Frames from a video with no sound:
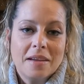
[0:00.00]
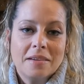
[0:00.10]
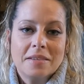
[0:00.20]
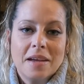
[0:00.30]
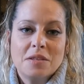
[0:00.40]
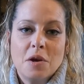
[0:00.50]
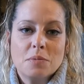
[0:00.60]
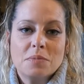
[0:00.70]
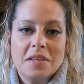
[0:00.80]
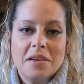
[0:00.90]
And as
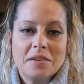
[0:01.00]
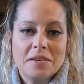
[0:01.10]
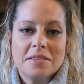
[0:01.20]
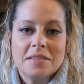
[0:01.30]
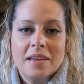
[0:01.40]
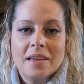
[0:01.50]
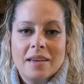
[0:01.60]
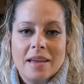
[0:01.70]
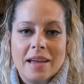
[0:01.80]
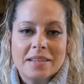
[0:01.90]
homesteaders,
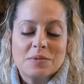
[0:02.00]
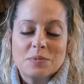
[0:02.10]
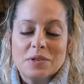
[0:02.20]
it's